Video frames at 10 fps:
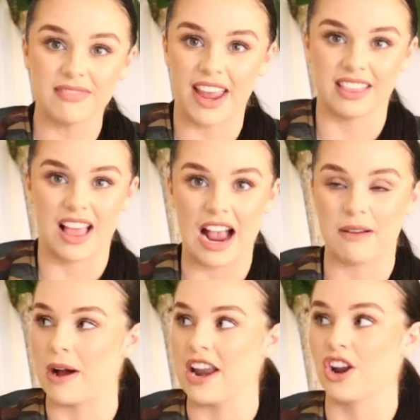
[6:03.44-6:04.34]
And
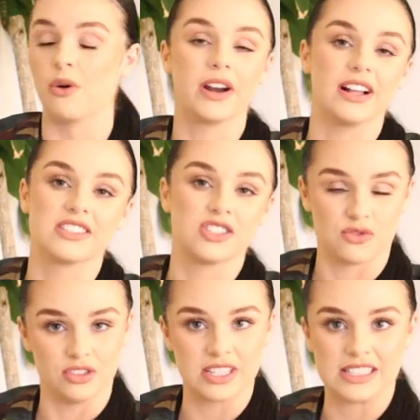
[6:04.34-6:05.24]
like, by no one else's
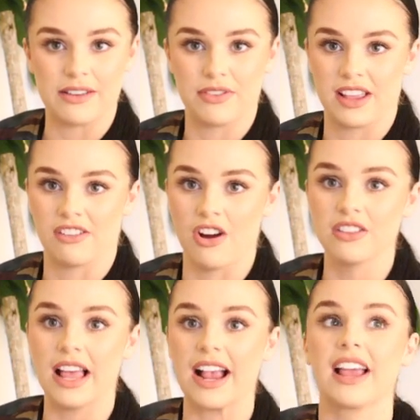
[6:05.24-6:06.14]
rules except for their
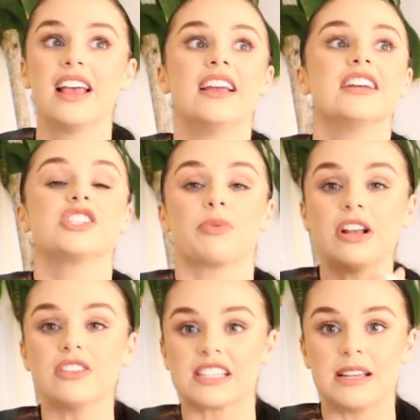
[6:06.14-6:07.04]
own. Like,
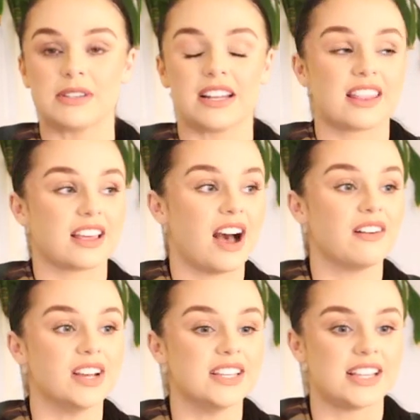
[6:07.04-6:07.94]
Sprinkle sleeps under the
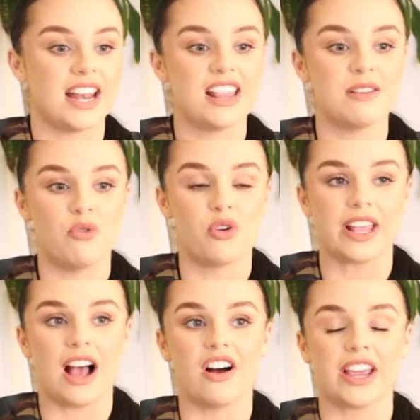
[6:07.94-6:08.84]
covers. And in the
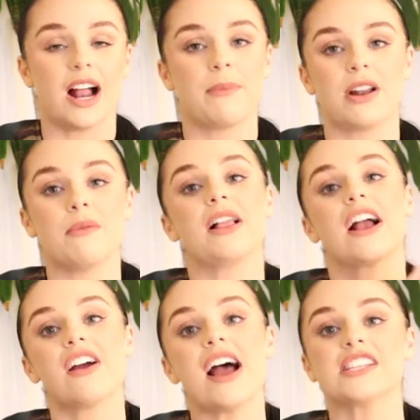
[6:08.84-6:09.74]
morning, I'll get up and I'll be like,
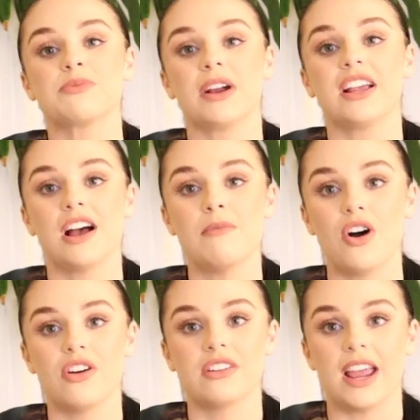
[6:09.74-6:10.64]
all right, Sprink, come
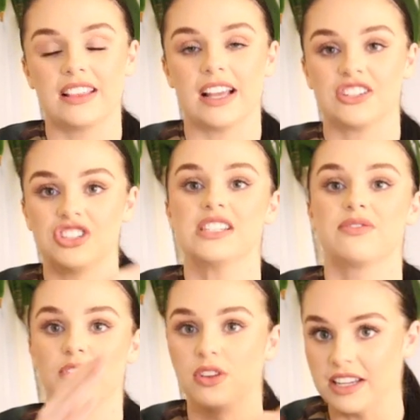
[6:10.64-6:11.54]
on. And like,
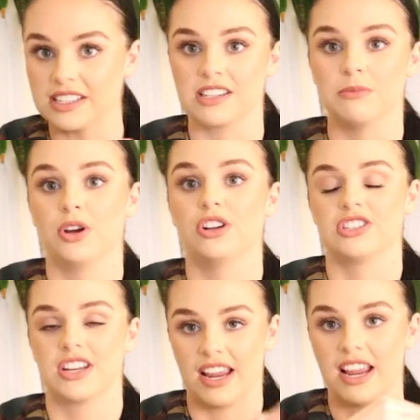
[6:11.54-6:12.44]
she's fully
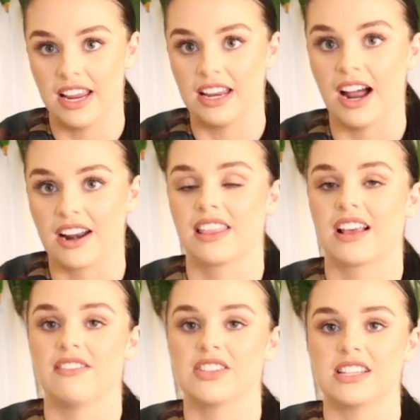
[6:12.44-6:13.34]
submerged in under the
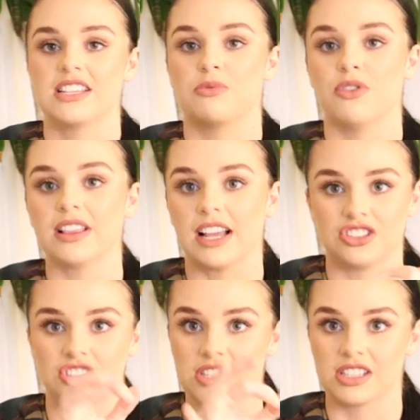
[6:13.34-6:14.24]
covers at this point. Like,
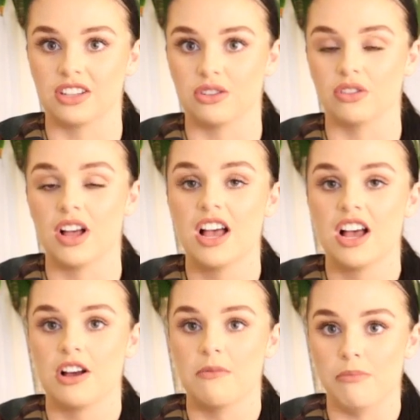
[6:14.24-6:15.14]
she's just a little
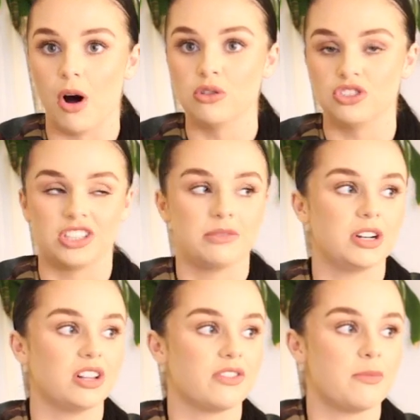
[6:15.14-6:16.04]
bulge in the
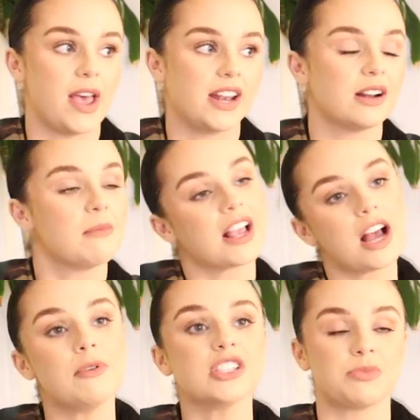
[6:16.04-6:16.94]
middle of the bed. And I'm like,
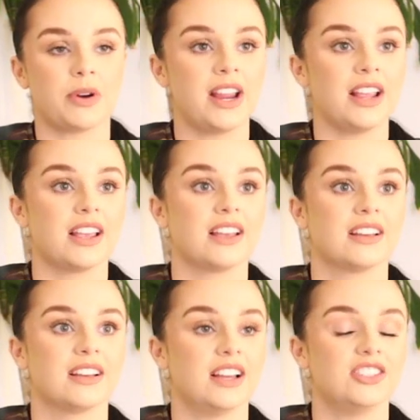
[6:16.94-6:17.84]
come on, Sprink.
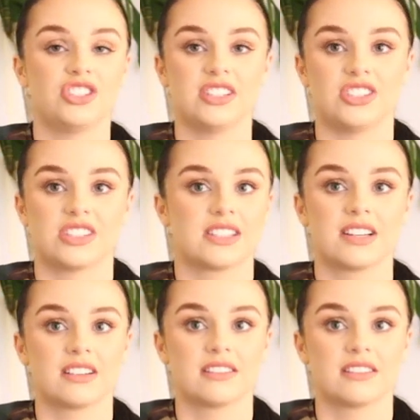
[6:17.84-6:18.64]
And she's